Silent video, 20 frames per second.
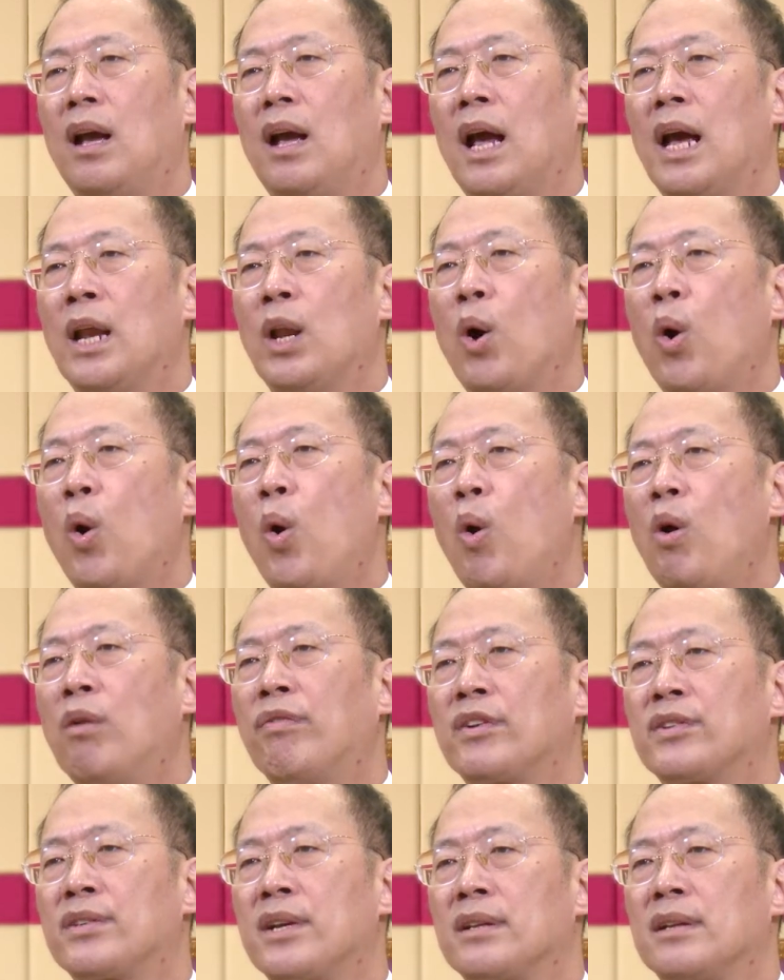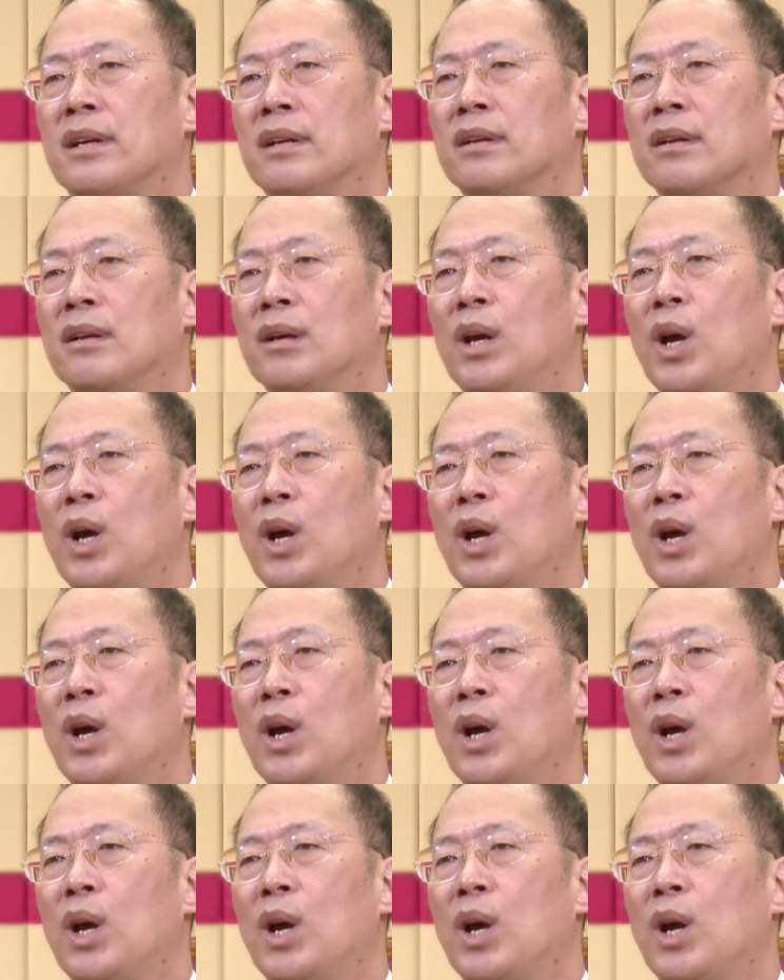And all of a sudden,